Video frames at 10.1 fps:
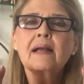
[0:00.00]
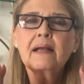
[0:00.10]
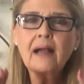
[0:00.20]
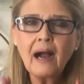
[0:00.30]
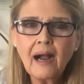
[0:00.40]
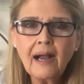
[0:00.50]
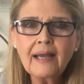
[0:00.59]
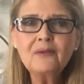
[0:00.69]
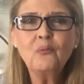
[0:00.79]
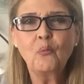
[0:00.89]

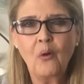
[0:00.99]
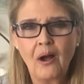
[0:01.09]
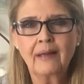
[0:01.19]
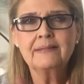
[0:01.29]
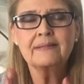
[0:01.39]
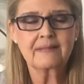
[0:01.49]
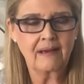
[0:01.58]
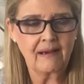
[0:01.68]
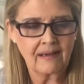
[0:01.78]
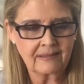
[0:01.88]
God wants
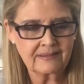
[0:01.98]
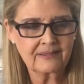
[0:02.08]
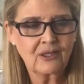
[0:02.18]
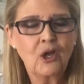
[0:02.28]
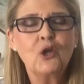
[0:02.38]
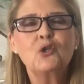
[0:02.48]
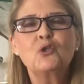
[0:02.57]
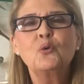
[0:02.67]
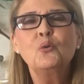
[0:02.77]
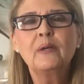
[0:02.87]
us
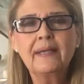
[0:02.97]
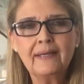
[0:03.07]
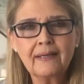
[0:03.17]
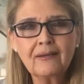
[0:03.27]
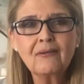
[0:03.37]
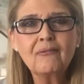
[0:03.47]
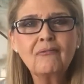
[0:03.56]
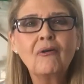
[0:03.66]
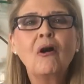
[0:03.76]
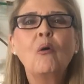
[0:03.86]
to
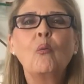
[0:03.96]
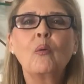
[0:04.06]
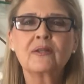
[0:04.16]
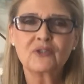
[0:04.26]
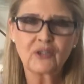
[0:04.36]
give with